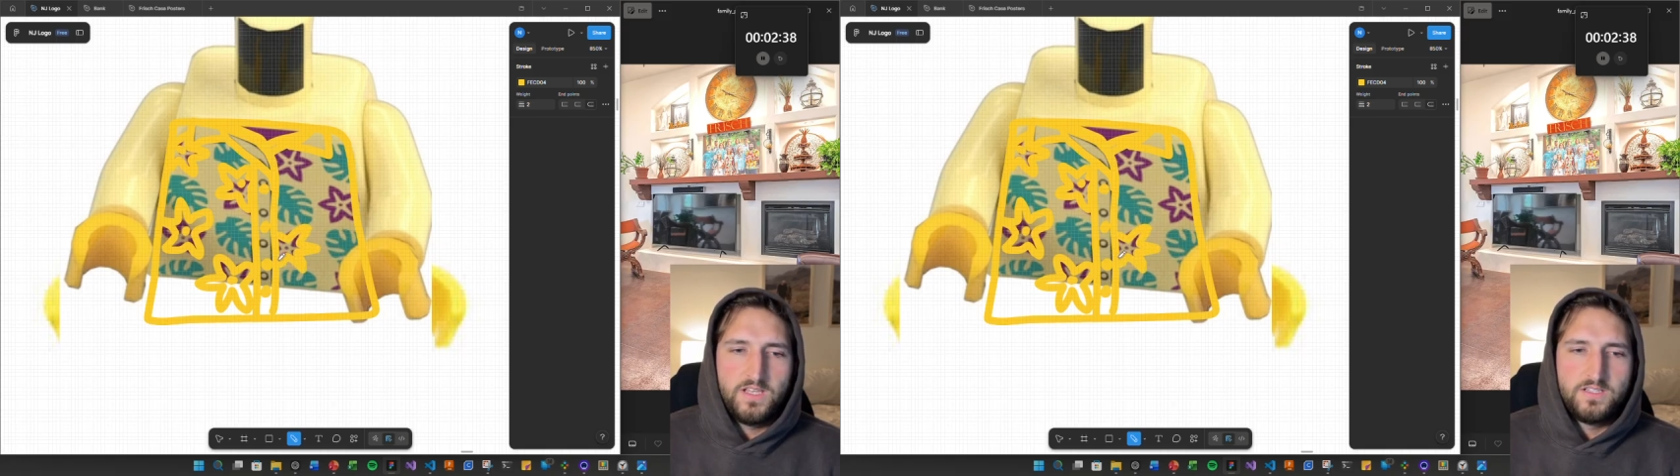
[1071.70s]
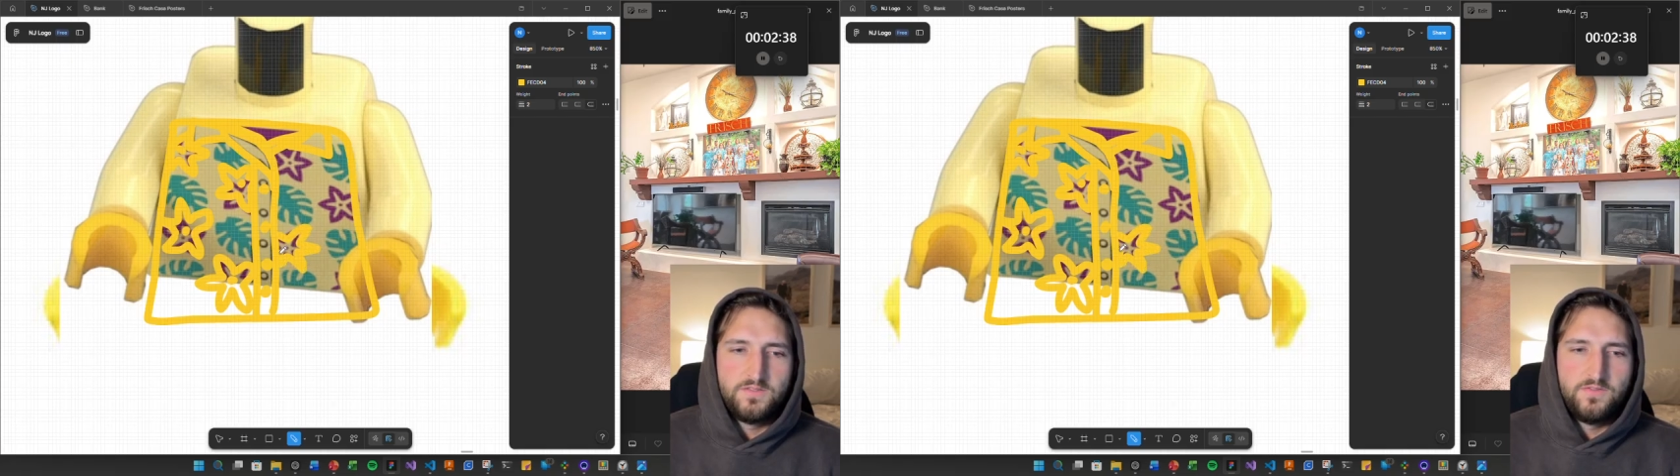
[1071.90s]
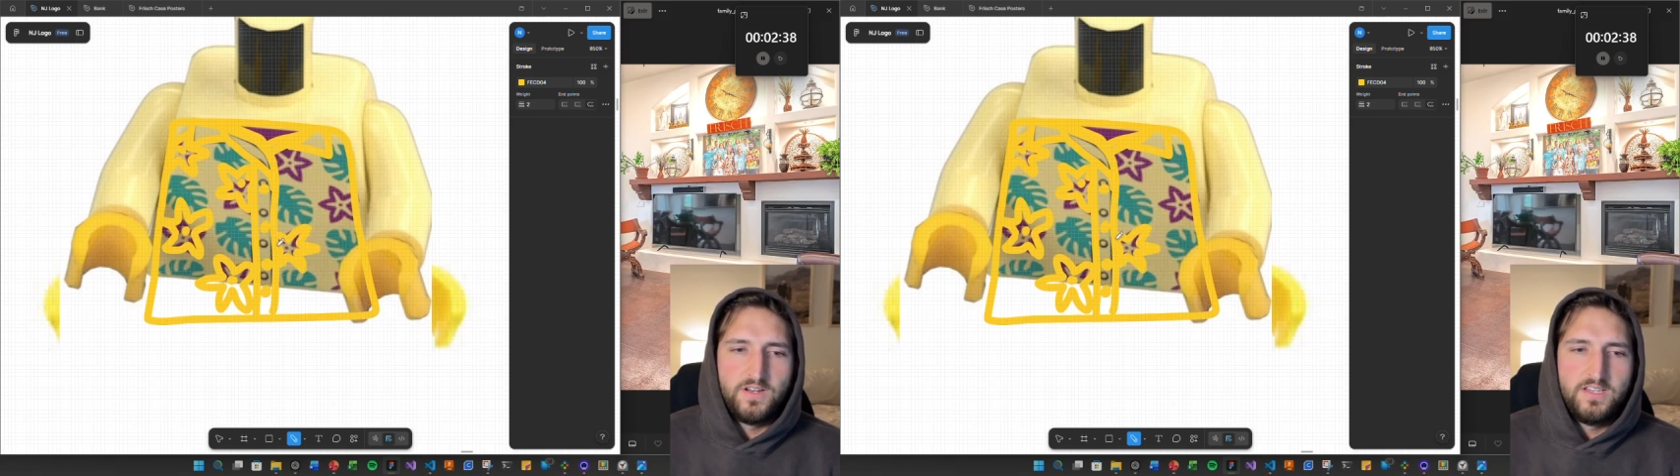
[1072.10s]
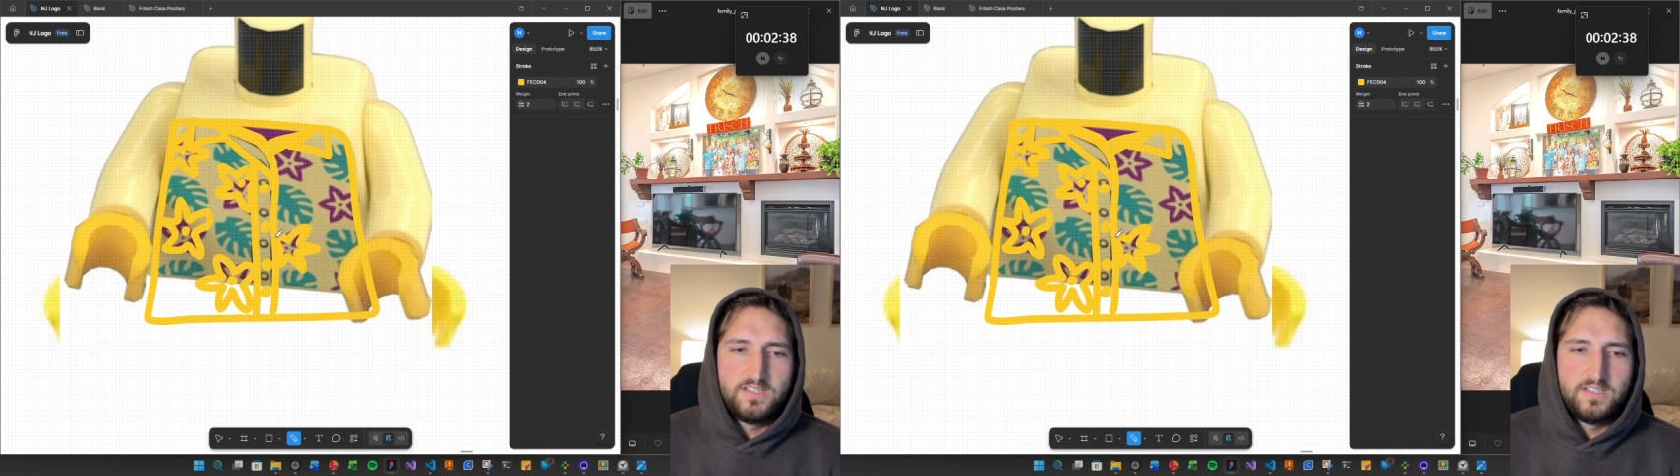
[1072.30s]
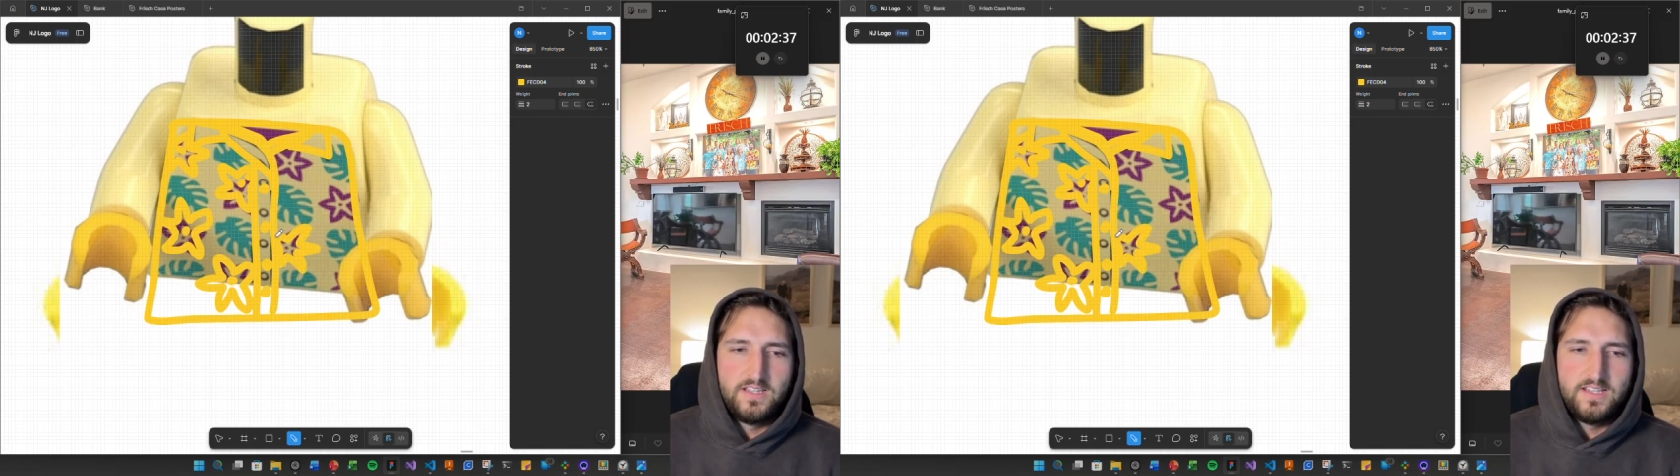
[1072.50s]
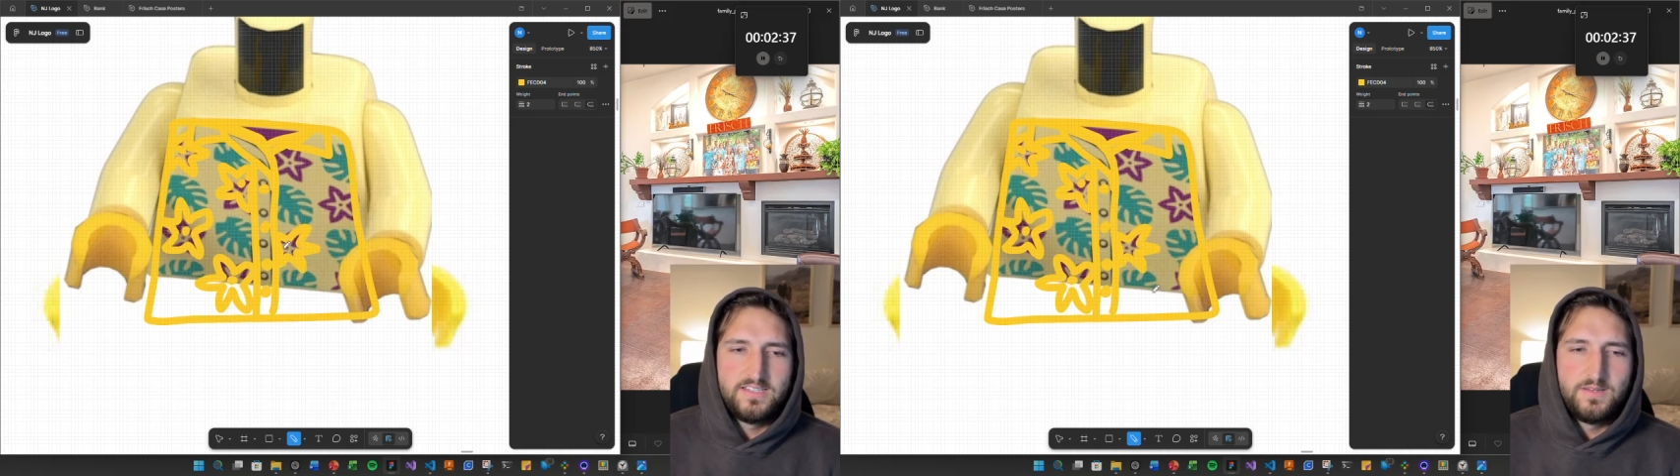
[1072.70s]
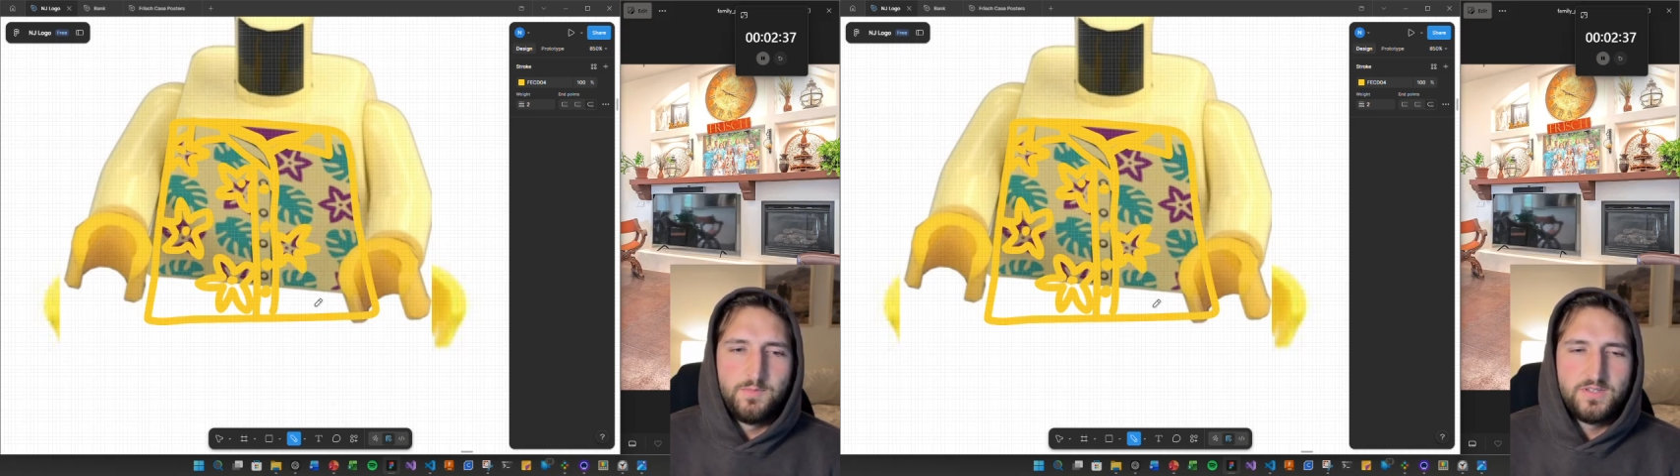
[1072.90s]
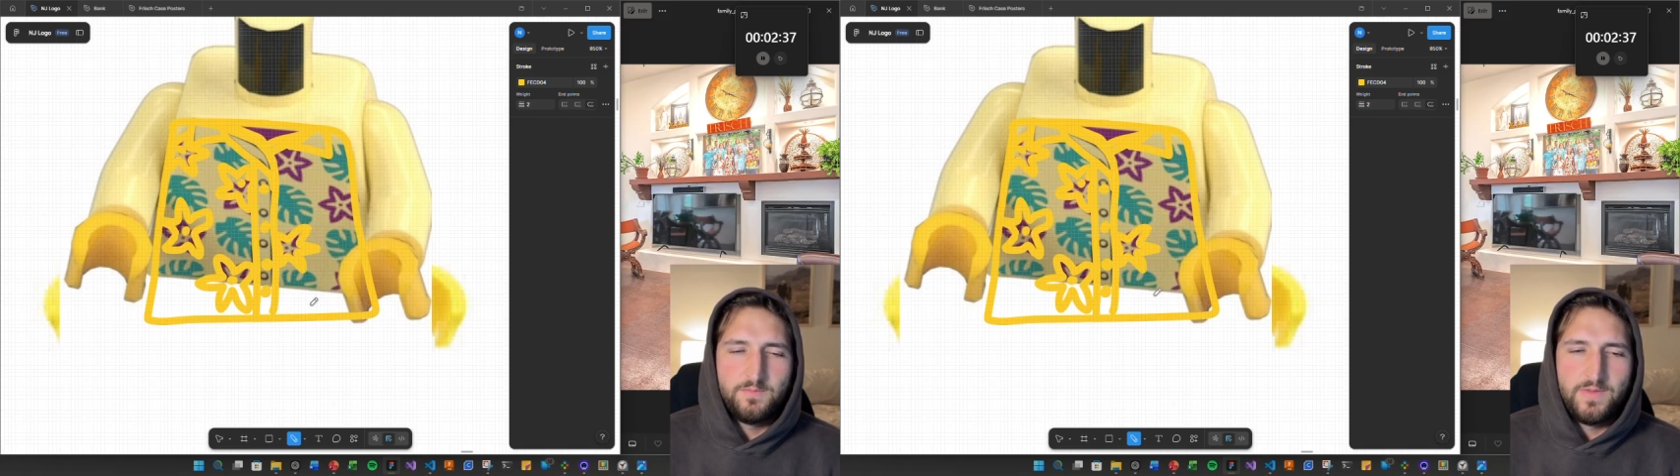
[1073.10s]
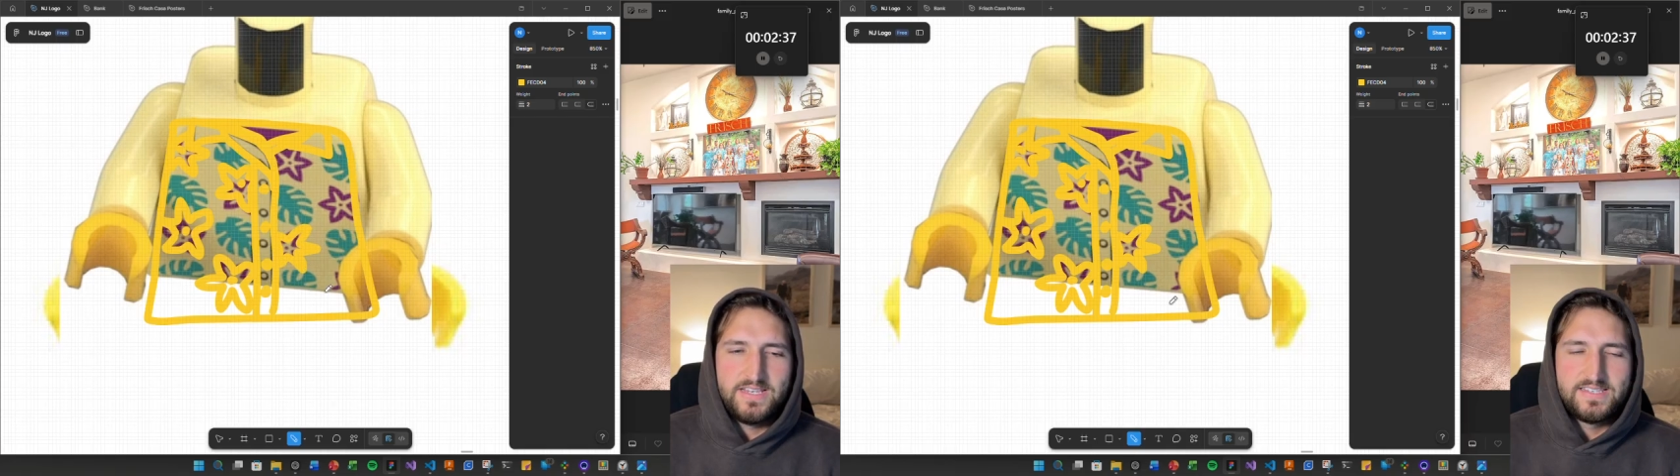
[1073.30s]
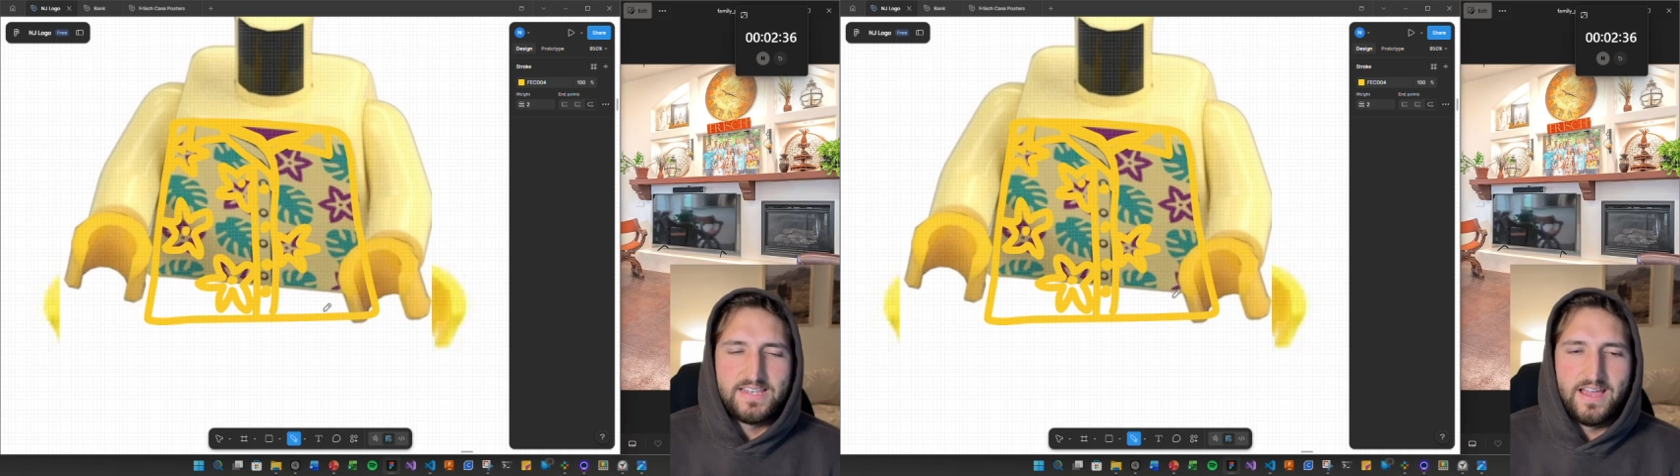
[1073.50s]
as funny as as simple as it
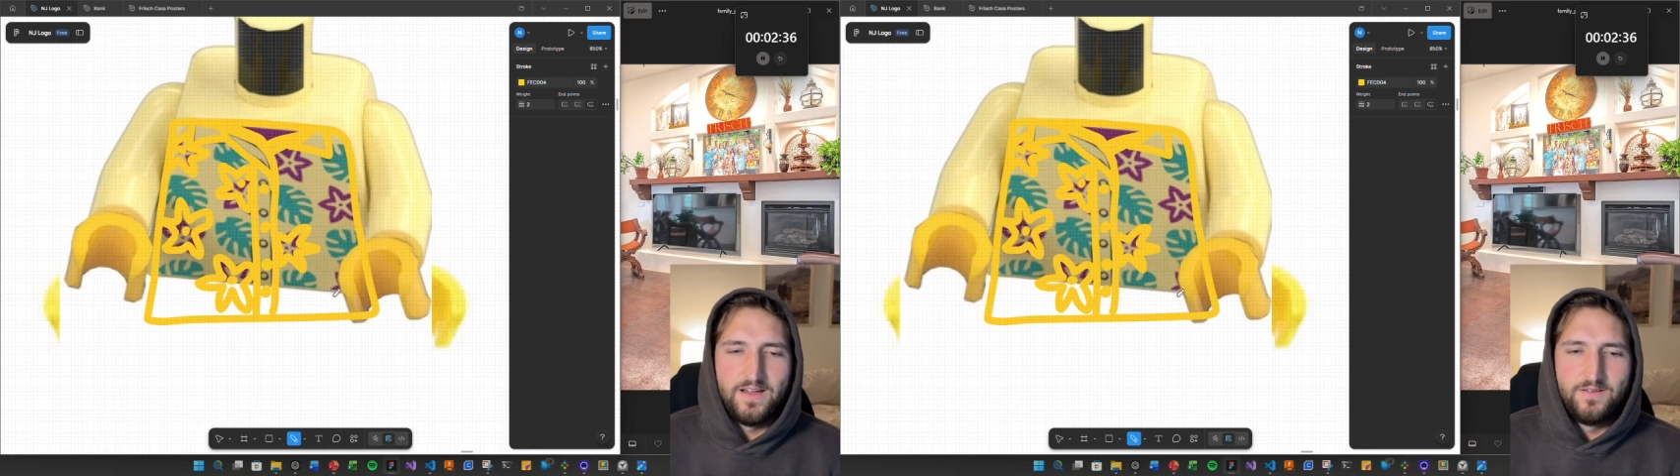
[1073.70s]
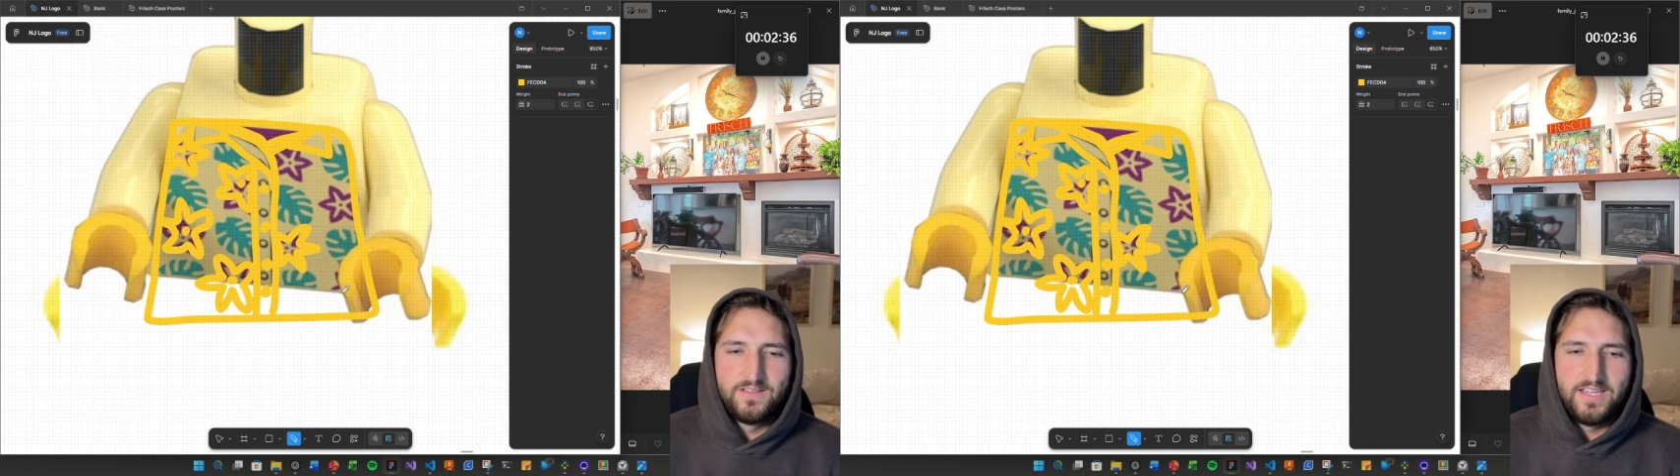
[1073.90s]
might sound,